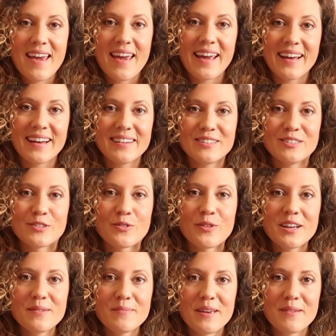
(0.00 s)
and
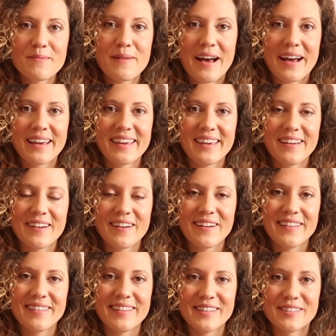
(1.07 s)
join me back here
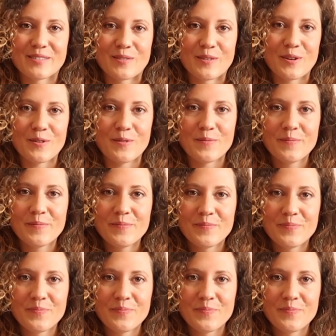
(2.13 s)
in this room.